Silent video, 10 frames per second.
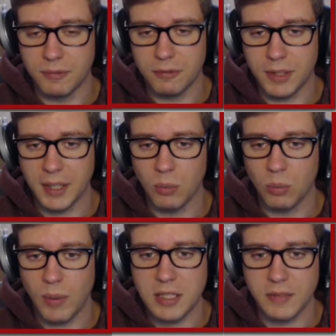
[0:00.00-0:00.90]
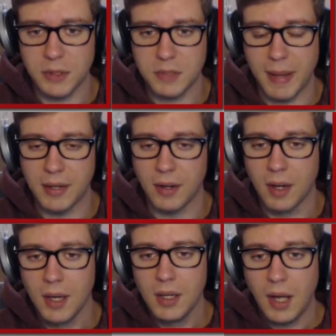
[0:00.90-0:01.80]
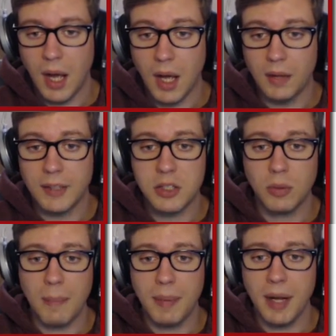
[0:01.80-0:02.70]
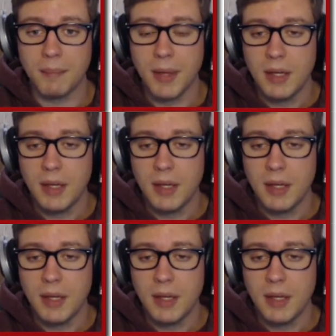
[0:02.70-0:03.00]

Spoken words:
freaking wasteful spender, let's just wrap it up.